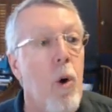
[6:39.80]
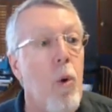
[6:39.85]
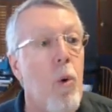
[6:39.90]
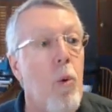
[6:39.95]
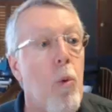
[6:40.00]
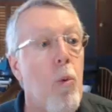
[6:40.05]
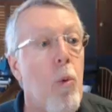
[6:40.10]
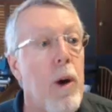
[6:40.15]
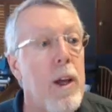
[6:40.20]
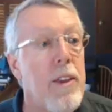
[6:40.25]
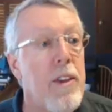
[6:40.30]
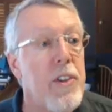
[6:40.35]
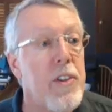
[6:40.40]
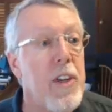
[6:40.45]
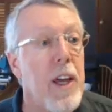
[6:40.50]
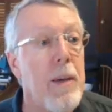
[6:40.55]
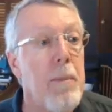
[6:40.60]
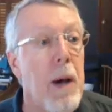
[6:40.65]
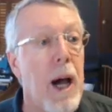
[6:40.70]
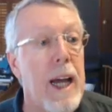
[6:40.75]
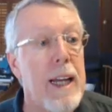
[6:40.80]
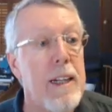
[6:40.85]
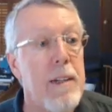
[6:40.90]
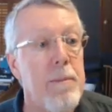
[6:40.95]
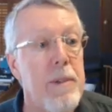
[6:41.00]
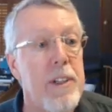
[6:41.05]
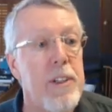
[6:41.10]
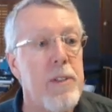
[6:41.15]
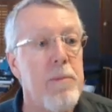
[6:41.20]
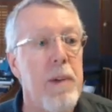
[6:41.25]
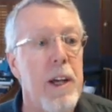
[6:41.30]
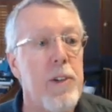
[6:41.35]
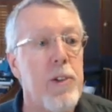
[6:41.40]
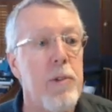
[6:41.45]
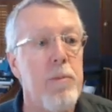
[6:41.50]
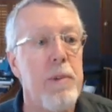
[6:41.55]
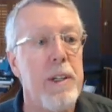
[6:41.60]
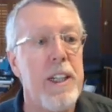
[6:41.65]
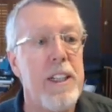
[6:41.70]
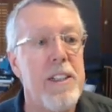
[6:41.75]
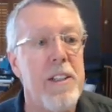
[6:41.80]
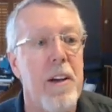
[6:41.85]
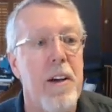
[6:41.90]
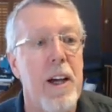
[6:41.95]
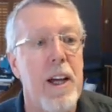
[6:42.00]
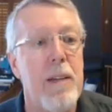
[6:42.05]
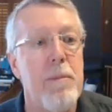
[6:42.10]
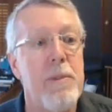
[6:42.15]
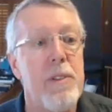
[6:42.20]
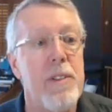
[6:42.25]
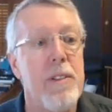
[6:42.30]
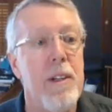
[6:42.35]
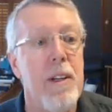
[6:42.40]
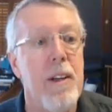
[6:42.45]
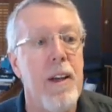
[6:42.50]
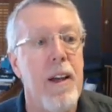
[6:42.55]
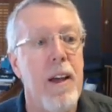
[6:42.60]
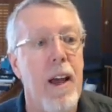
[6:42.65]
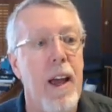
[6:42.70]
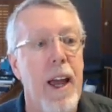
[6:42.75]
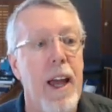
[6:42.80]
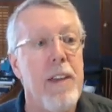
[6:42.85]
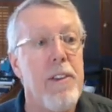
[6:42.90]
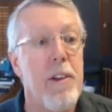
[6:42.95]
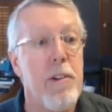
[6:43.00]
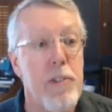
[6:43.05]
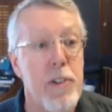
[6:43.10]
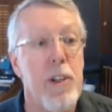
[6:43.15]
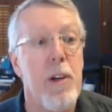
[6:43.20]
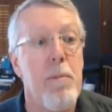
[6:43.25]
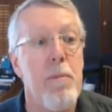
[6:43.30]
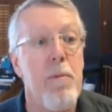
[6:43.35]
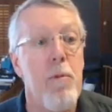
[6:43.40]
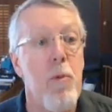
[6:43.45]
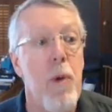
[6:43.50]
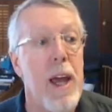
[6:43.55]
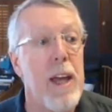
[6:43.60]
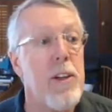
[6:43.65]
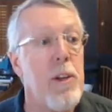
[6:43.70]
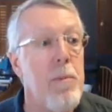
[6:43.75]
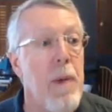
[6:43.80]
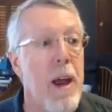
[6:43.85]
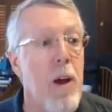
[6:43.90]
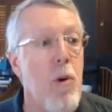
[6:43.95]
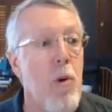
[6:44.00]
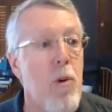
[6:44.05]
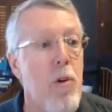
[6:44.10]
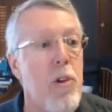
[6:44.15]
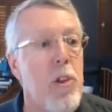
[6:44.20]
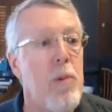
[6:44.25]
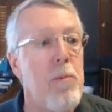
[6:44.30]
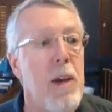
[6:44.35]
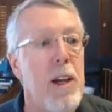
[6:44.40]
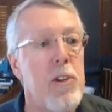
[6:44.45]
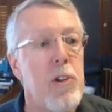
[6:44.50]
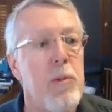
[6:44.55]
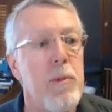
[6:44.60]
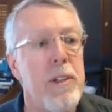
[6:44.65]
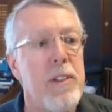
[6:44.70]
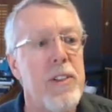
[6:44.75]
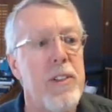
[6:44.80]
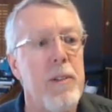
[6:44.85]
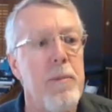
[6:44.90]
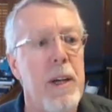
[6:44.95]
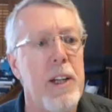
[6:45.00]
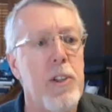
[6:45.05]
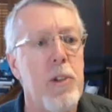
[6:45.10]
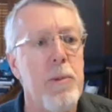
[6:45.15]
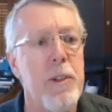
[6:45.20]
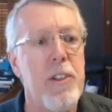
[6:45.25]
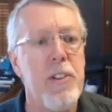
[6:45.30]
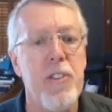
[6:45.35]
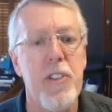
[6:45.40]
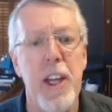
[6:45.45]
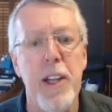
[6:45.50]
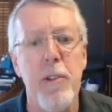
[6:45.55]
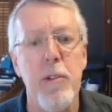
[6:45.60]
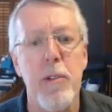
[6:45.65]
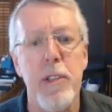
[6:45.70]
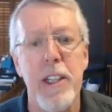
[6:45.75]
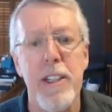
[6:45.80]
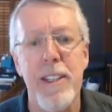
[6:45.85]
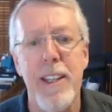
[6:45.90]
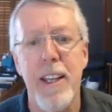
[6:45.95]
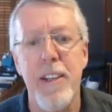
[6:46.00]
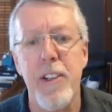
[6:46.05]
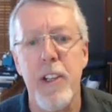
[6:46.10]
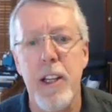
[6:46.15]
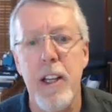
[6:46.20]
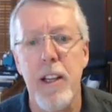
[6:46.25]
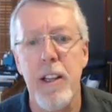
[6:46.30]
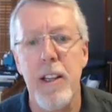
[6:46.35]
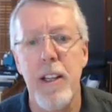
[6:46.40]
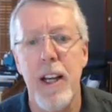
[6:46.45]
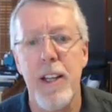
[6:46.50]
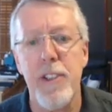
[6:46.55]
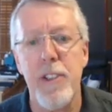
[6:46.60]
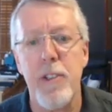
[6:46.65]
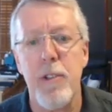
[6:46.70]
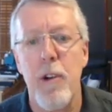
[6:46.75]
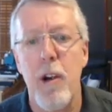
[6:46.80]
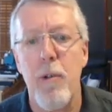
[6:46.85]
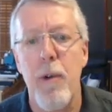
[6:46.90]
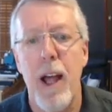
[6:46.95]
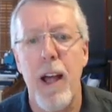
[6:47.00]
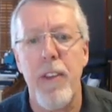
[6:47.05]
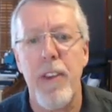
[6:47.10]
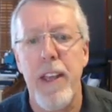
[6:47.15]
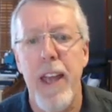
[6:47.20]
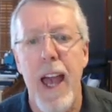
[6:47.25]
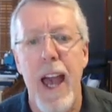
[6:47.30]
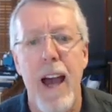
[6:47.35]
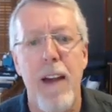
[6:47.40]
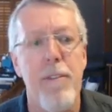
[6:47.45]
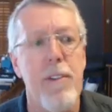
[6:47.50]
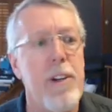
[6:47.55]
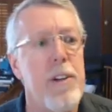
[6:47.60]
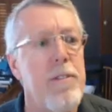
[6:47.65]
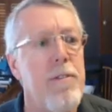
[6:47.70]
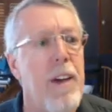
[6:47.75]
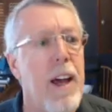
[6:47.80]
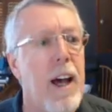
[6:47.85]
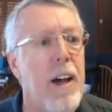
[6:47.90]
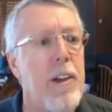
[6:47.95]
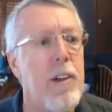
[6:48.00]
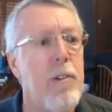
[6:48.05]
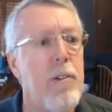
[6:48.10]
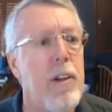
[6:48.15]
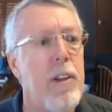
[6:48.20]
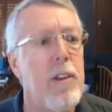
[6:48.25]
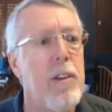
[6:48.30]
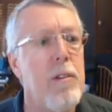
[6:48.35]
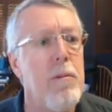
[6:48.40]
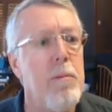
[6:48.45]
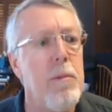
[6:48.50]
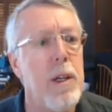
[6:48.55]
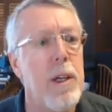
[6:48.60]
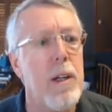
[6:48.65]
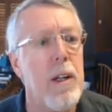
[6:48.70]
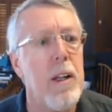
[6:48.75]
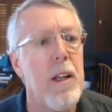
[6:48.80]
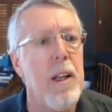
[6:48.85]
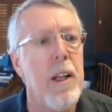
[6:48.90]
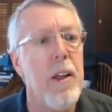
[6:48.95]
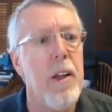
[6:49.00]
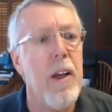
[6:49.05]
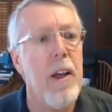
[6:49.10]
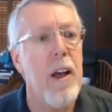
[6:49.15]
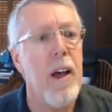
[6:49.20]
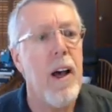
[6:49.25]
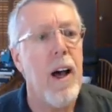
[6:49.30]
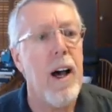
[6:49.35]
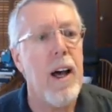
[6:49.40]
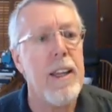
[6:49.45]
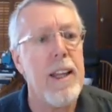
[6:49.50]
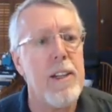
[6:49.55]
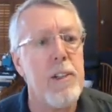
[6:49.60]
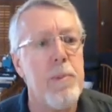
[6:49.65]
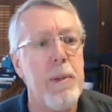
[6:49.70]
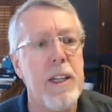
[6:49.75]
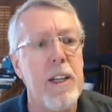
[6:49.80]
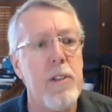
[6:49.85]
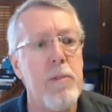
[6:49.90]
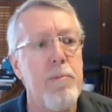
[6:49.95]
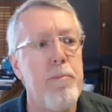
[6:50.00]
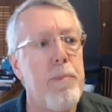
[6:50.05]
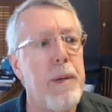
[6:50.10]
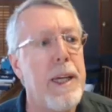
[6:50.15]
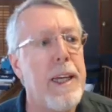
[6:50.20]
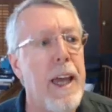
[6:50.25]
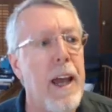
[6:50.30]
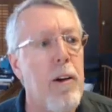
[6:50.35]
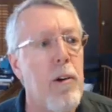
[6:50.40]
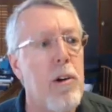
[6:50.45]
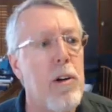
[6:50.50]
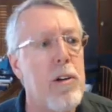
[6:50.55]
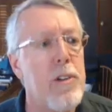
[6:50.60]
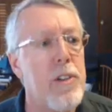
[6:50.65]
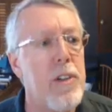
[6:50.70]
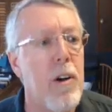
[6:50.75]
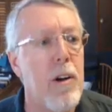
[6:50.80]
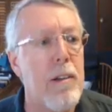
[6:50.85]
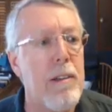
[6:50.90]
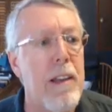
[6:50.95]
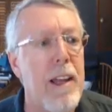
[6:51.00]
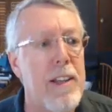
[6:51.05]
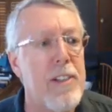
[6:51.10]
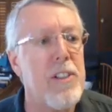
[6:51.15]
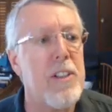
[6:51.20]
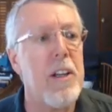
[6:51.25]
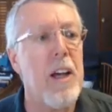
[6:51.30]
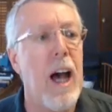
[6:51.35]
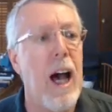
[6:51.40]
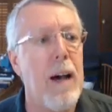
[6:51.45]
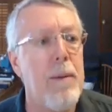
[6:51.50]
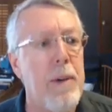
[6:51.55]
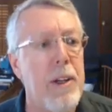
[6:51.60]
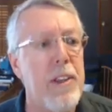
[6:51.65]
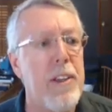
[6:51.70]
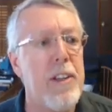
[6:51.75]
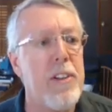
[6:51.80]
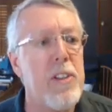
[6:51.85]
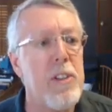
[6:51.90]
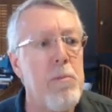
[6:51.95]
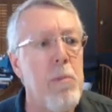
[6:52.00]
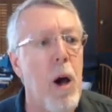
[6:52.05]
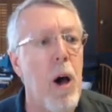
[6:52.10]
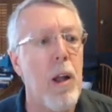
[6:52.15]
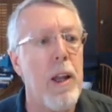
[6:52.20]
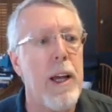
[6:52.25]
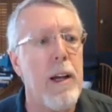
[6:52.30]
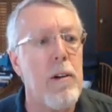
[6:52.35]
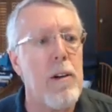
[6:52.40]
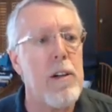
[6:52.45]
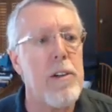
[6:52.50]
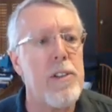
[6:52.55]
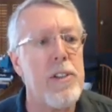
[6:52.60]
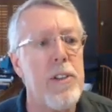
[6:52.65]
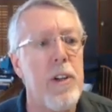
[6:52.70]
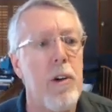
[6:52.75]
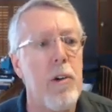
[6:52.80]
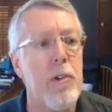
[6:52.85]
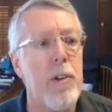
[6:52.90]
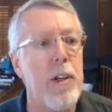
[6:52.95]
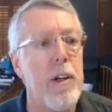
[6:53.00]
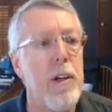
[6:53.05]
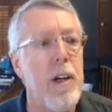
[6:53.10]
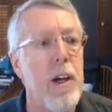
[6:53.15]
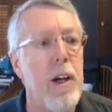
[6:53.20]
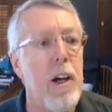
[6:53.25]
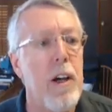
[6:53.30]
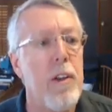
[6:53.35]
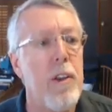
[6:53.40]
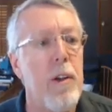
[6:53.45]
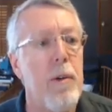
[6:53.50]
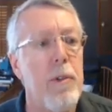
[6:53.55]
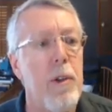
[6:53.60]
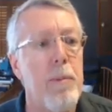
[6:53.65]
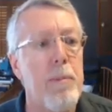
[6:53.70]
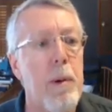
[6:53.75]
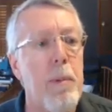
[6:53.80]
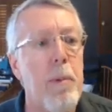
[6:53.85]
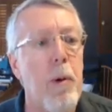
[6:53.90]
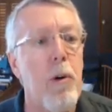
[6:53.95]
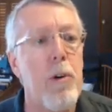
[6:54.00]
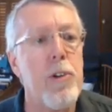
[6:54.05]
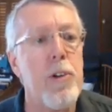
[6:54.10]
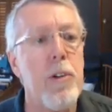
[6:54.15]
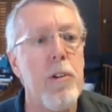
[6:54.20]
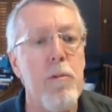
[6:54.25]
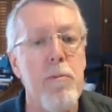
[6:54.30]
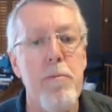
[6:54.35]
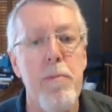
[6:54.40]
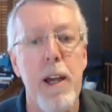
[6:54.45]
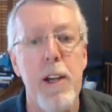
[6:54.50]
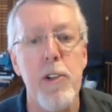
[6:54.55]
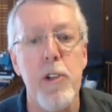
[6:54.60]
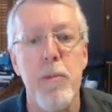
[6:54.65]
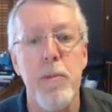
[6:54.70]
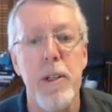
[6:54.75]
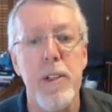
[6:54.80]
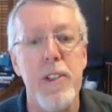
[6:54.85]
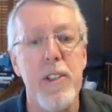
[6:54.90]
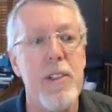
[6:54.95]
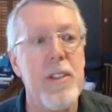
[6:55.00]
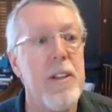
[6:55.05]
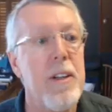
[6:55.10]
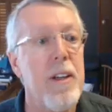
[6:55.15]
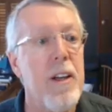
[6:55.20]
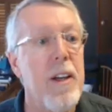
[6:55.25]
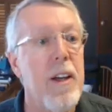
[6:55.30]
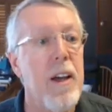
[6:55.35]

When the same item is measured many times, and there's some random error in the measurements generally tend to cluster around the average value in the middle. That's because big errors are less common than small errors. So the proportion of measurements